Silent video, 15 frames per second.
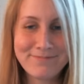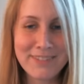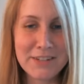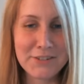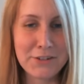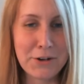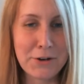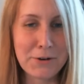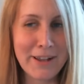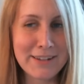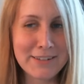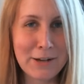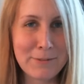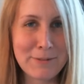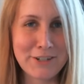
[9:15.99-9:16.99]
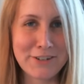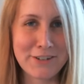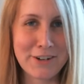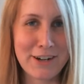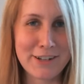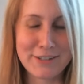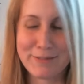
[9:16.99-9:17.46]
So guess how much this
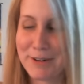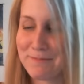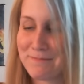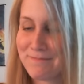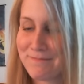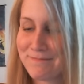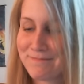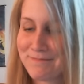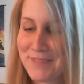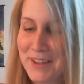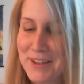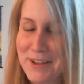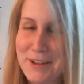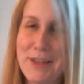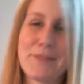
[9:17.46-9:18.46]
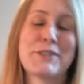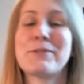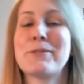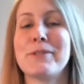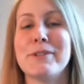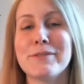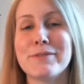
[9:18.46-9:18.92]
cost me? You have a
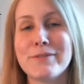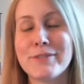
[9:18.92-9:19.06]
total